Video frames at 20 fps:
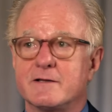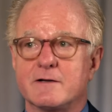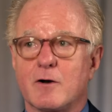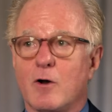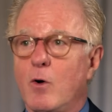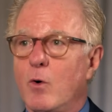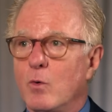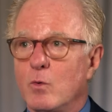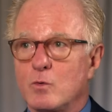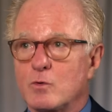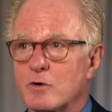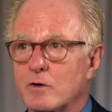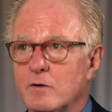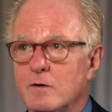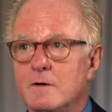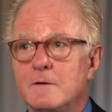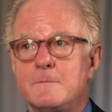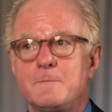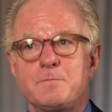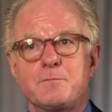They're
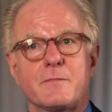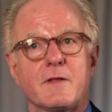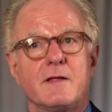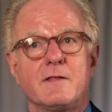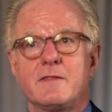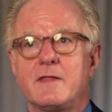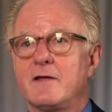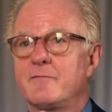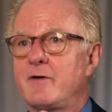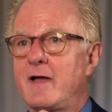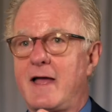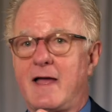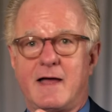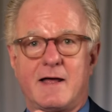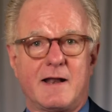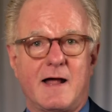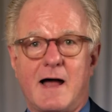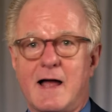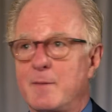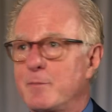older, they've
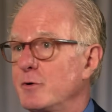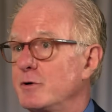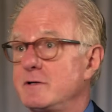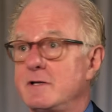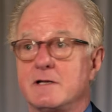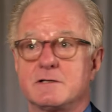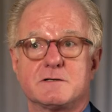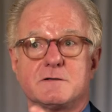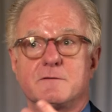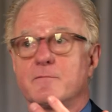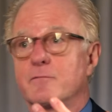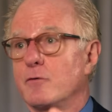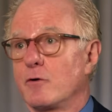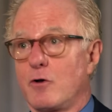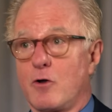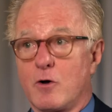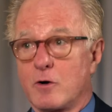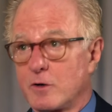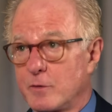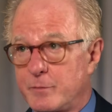had hypertension for a
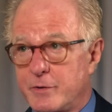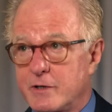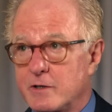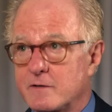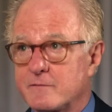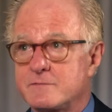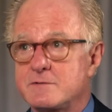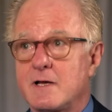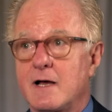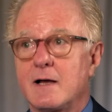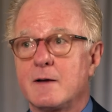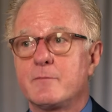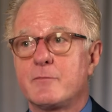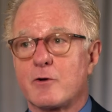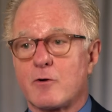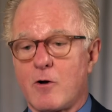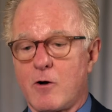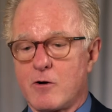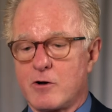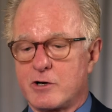longer period of time,
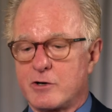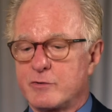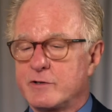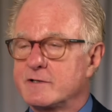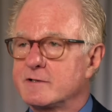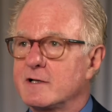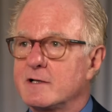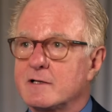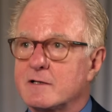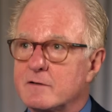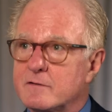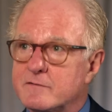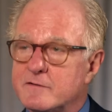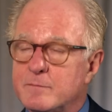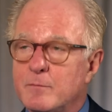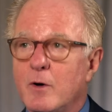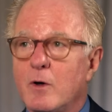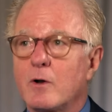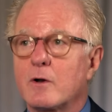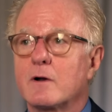their artery is a little
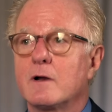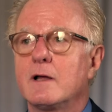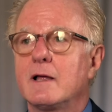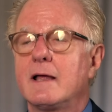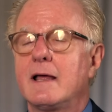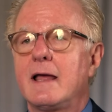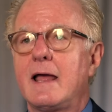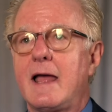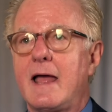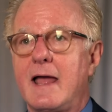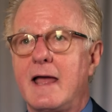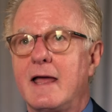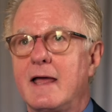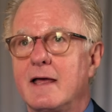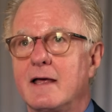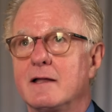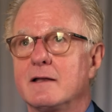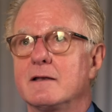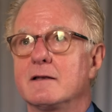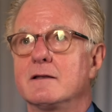smaller,
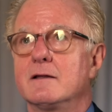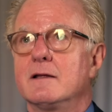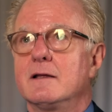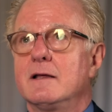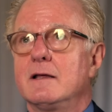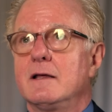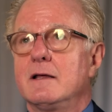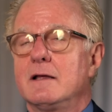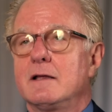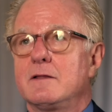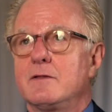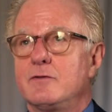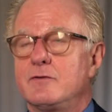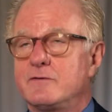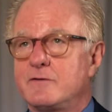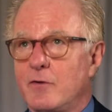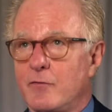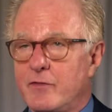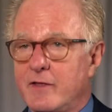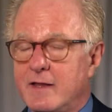and
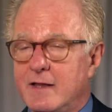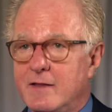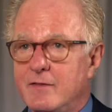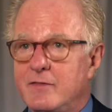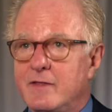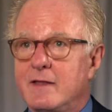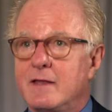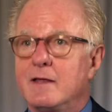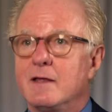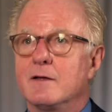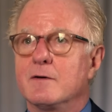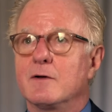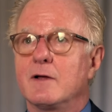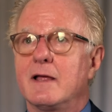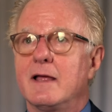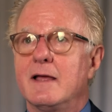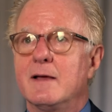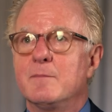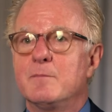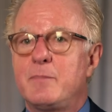so the
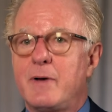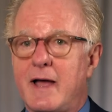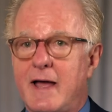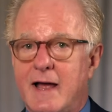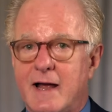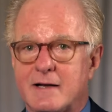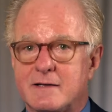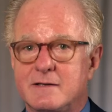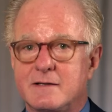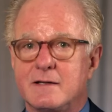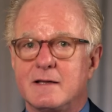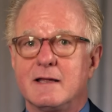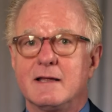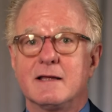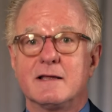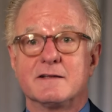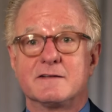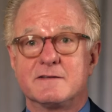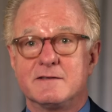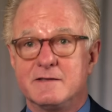impact
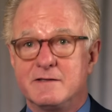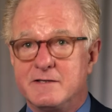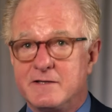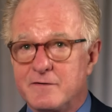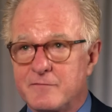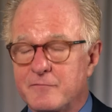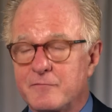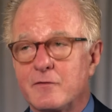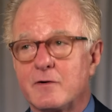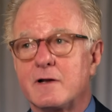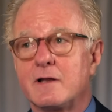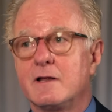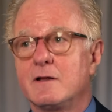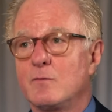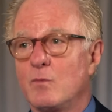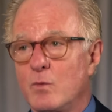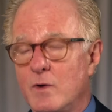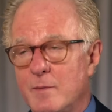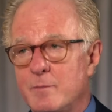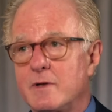is different
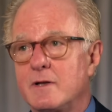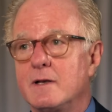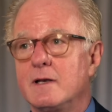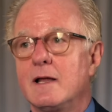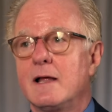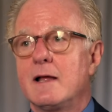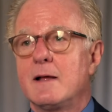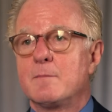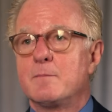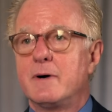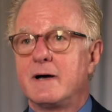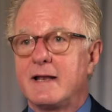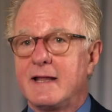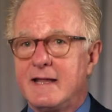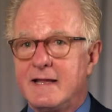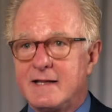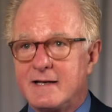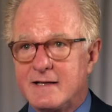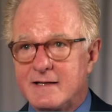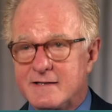in women, but
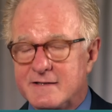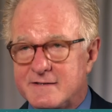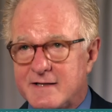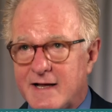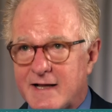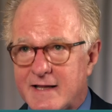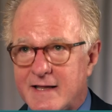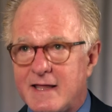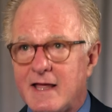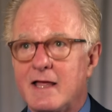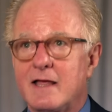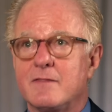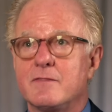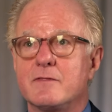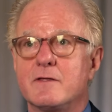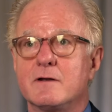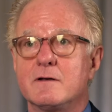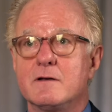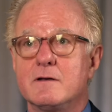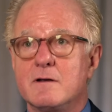it is, again,
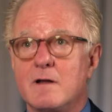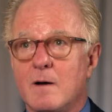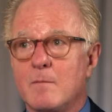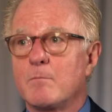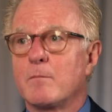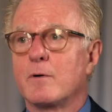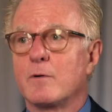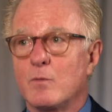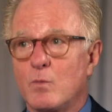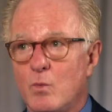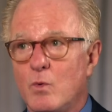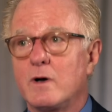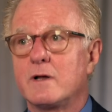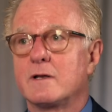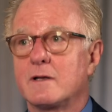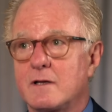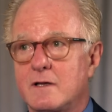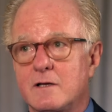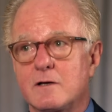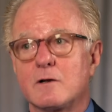the
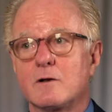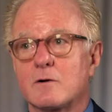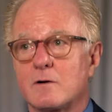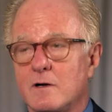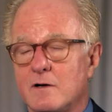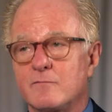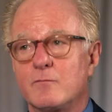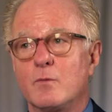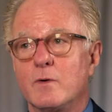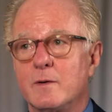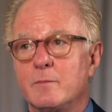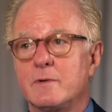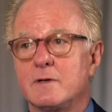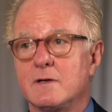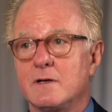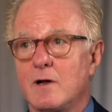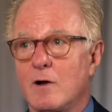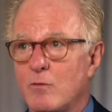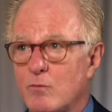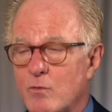#1 killer of
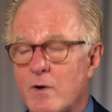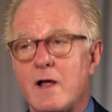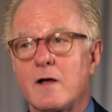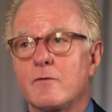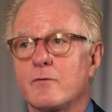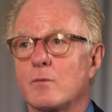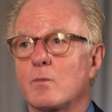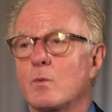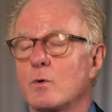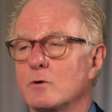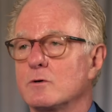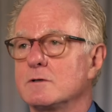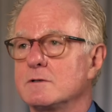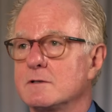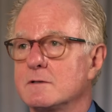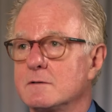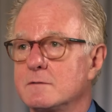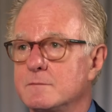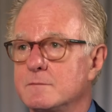women around the world.